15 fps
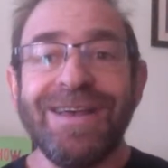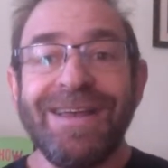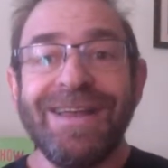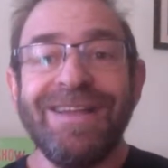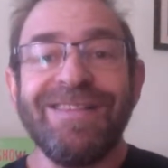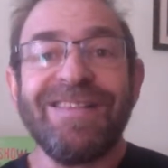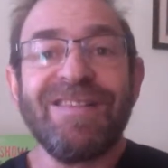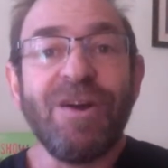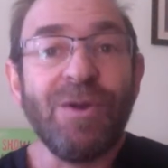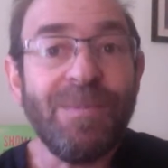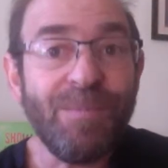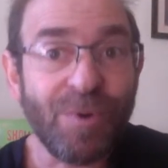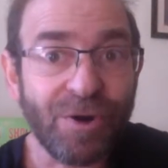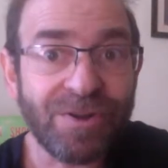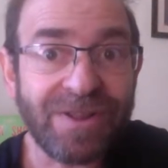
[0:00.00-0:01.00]
is so
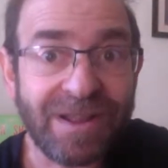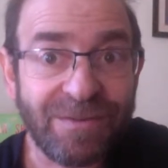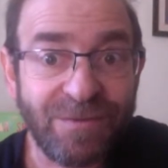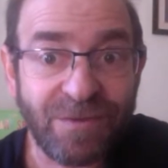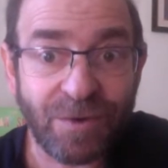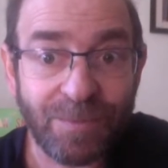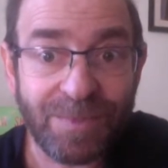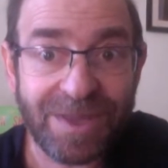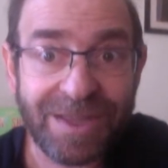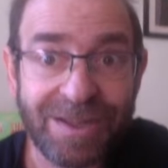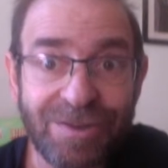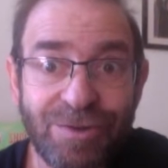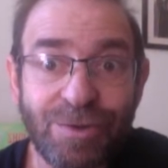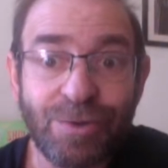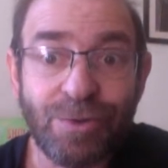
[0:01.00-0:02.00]
important for me
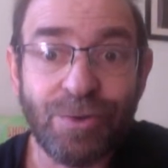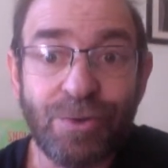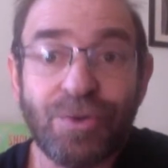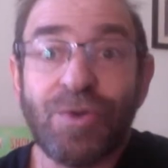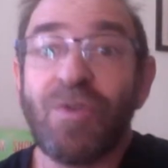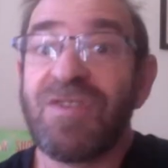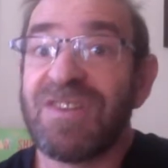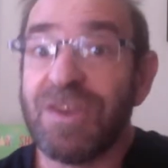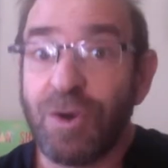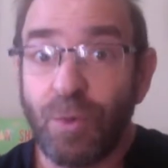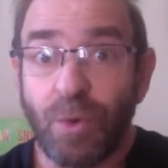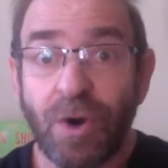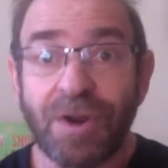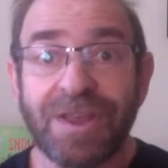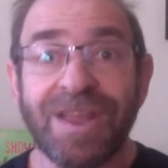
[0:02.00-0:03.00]
to see you
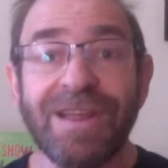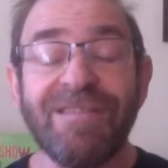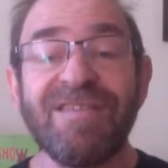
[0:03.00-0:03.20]
working.